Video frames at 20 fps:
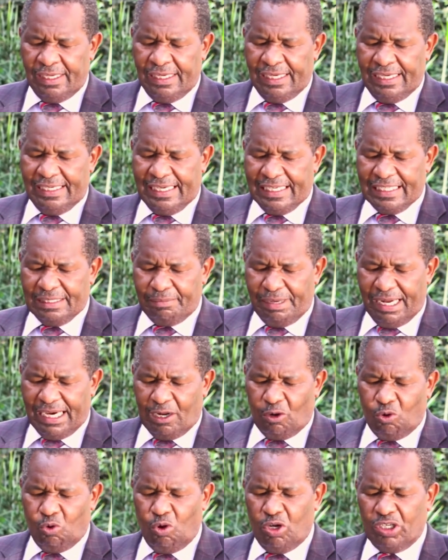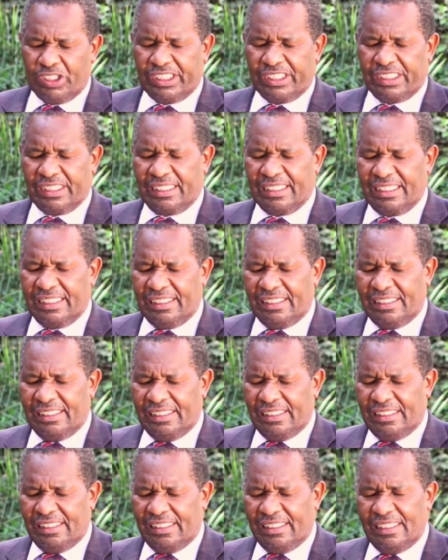It doesn't matter what,
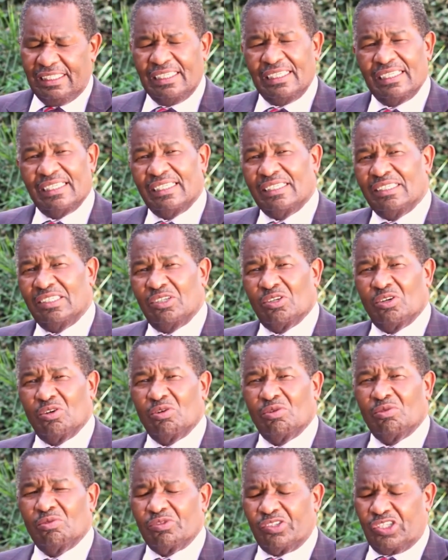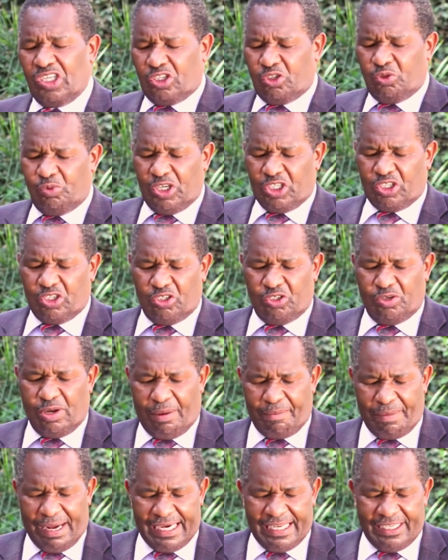you know, situation you
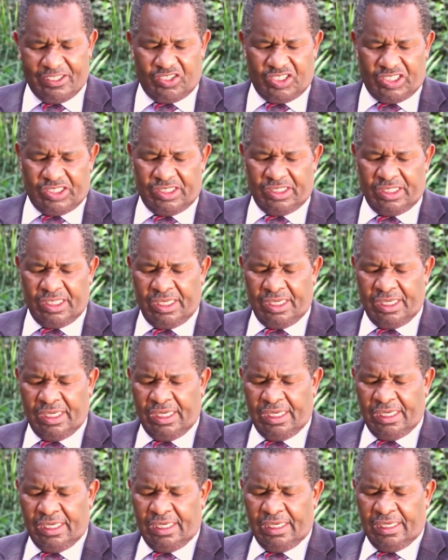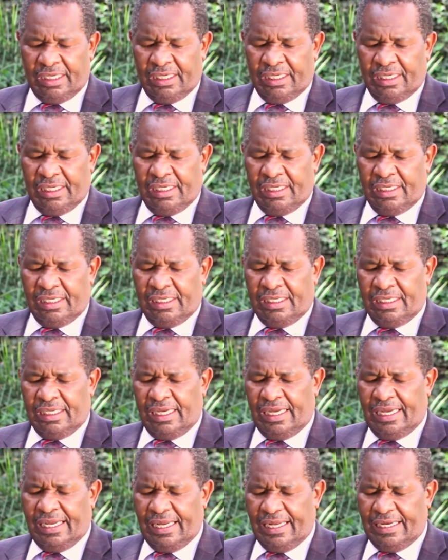are managing.
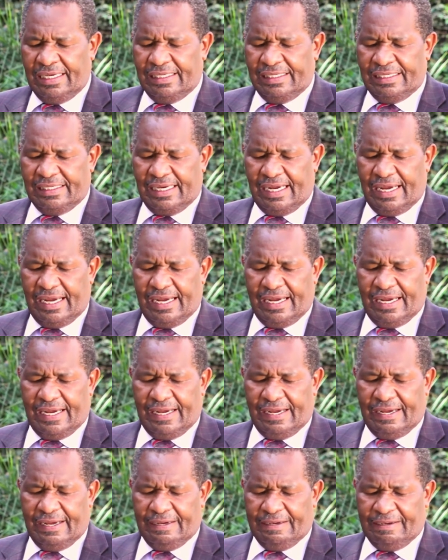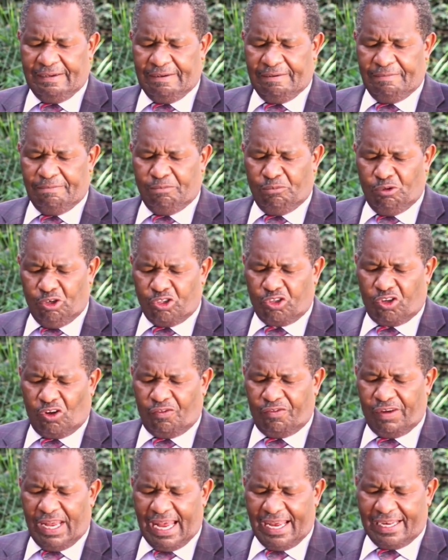And most
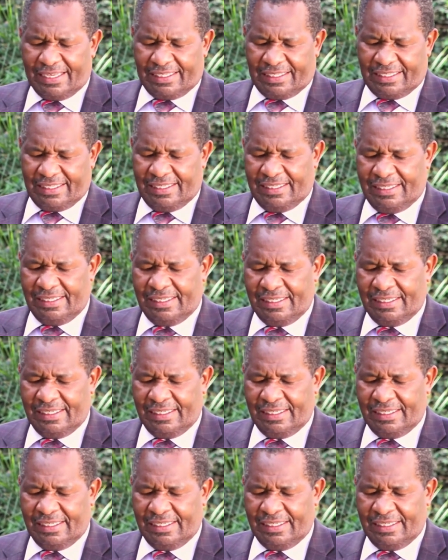of us